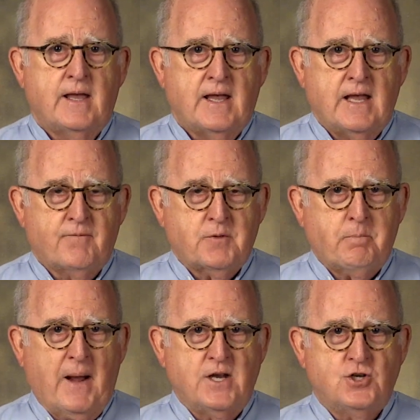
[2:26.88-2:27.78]
if the
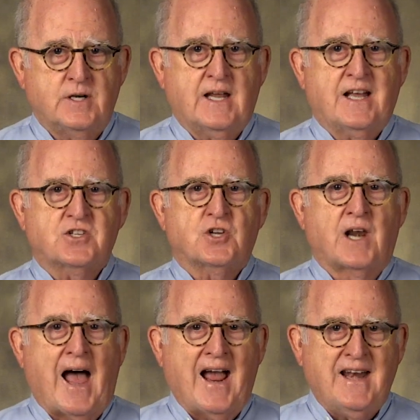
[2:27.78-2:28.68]
patient gets
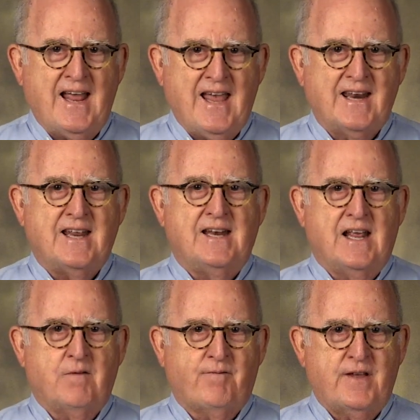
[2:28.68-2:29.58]
lightheaded
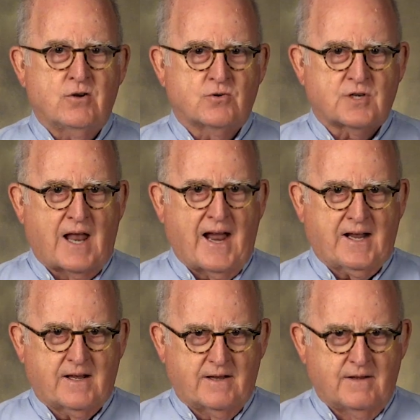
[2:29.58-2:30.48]
and feels
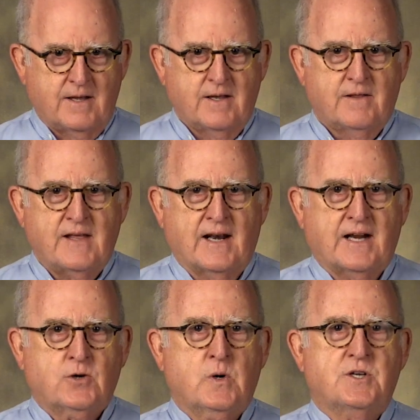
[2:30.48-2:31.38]
like the
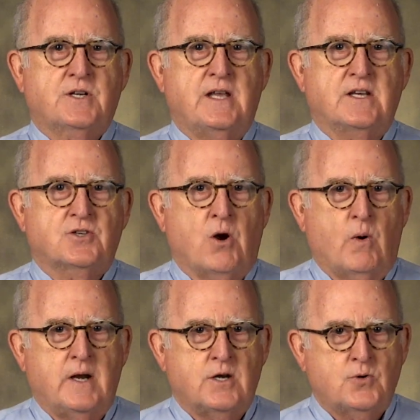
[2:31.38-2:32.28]
electricity is
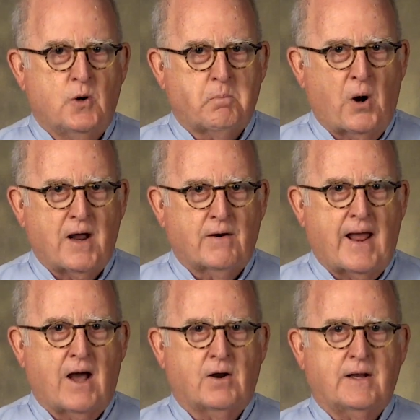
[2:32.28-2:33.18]
going into a
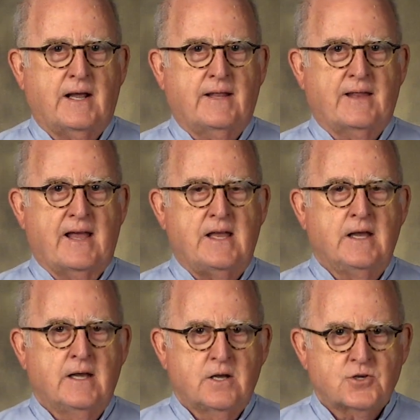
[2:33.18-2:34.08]
brownout and they
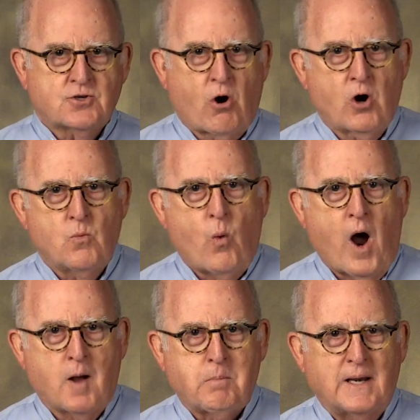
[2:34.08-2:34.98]
start
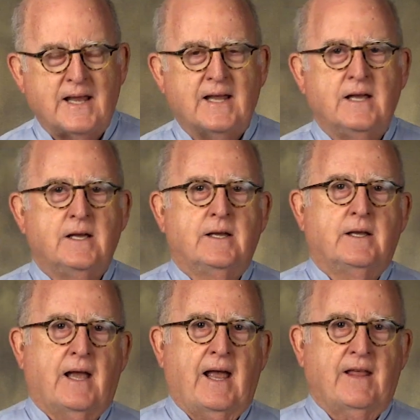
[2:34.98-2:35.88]
wobbling
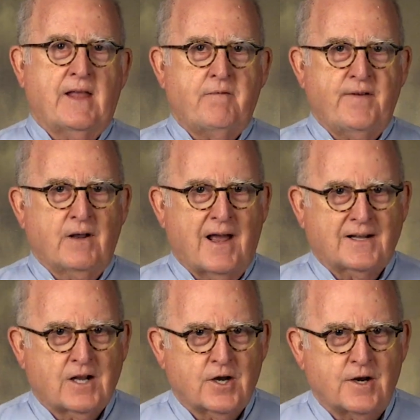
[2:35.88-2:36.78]
and they feel
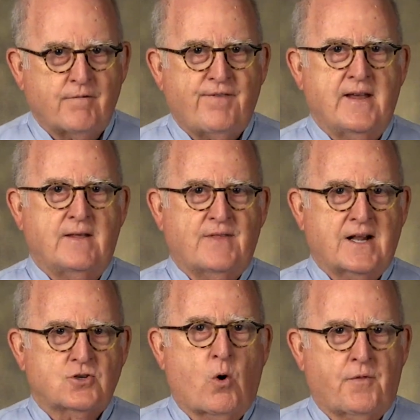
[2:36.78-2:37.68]
like they're going to faint,
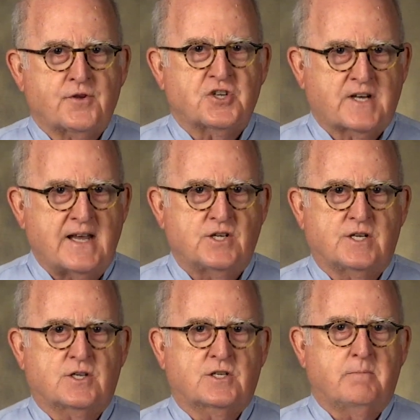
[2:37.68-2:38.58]
that's
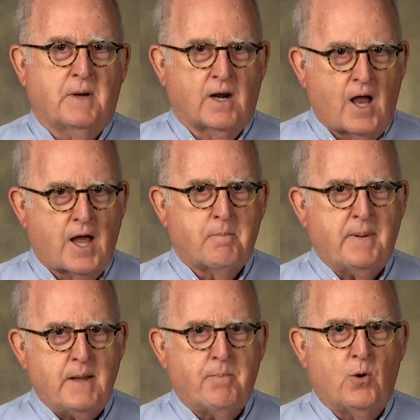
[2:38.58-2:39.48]
orthostasis. But a lot of
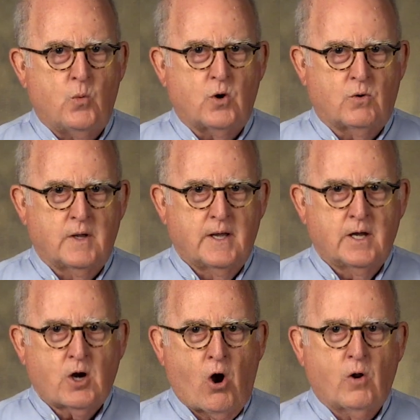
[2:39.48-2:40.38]
people will
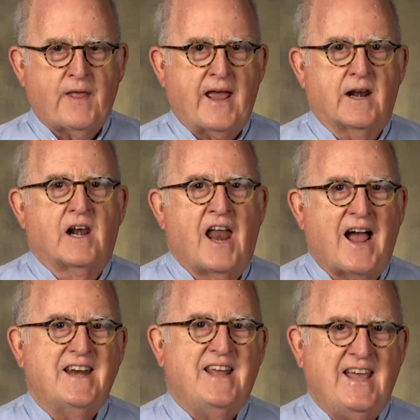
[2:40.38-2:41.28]
call that
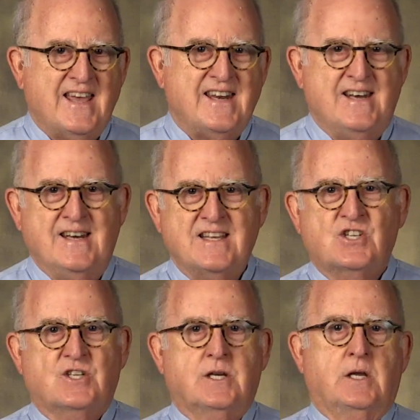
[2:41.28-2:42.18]

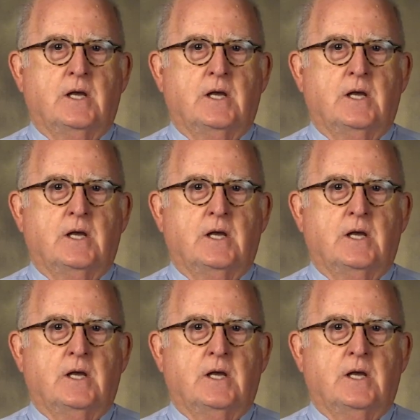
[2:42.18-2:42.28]
lightheadedness,